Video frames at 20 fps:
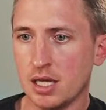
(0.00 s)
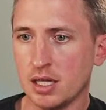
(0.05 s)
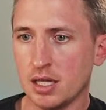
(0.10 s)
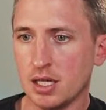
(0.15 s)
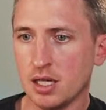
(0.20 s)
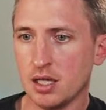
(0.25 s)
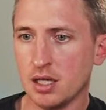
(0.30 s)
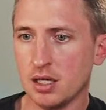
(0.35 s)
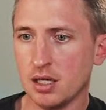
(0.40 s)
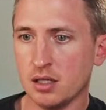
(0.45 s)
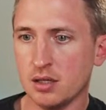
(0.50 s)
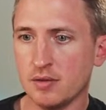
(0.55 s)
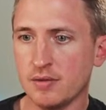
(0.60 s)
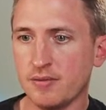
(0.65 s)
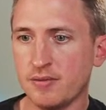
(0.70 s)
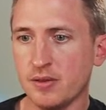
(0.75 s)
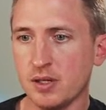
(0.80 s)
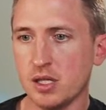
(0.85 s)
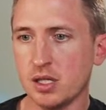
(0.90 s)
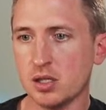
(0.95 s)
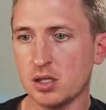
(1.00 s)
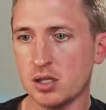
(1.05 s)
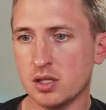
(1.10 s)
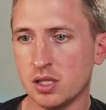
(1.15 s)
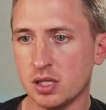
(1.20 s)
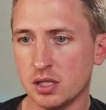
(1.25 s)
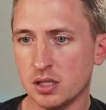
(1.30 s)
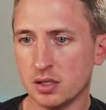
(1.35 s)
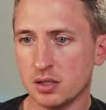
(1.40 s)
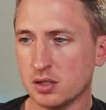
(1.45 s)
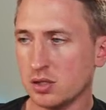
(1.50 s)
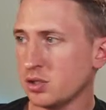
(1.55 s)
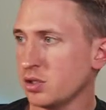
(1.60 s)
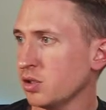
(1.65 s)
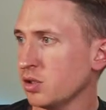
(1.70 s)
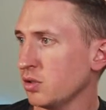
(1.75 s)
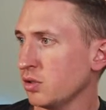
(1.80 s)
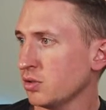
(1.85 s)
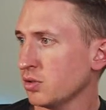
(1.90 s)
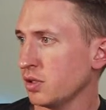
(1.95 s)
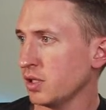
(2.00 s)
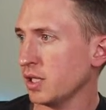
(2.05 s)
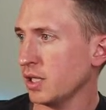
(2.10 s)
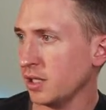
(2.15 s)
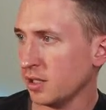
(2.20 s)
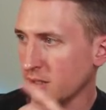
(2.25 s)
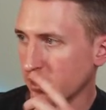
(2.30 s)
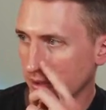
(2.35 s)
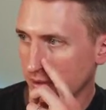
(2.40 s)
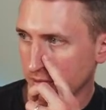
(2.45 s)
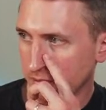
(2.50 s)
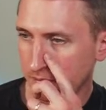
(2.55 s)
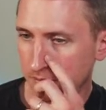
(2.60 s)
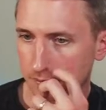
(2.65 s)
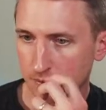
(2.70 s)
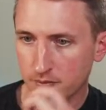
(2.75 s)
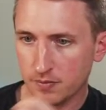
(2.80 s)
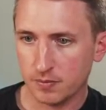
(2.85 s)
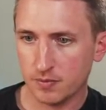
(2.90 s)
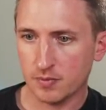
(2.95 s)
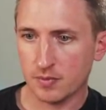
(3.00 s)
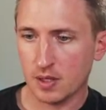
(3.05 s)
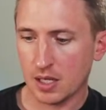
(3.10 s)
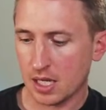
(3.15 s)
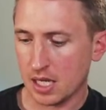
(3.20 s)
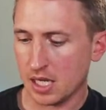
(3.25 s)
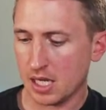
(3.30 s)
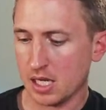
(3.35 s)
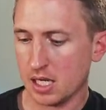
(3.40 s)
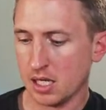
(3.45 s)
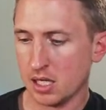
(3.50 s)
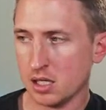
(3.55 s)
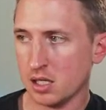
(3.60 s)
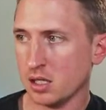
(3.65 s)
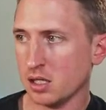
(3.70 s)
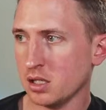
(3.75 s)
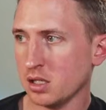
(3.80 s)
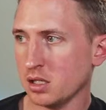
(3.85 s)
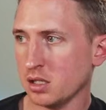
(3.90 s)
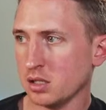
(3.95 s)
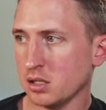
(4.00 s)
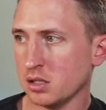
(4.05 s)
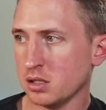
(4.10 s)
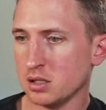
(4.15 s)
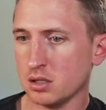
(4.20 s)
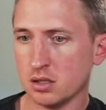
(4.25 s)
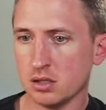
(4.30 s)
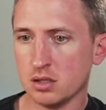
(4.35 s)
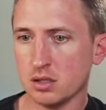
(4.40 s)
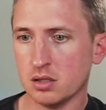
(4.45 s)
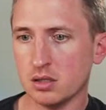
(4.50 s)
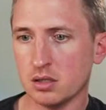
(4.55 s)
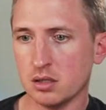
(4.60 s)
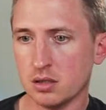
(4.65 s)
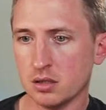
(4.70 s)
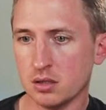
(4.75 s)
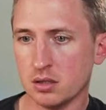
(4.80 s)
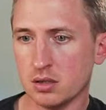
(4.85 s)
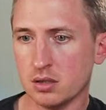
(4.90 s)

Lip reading: And then finish this children here, and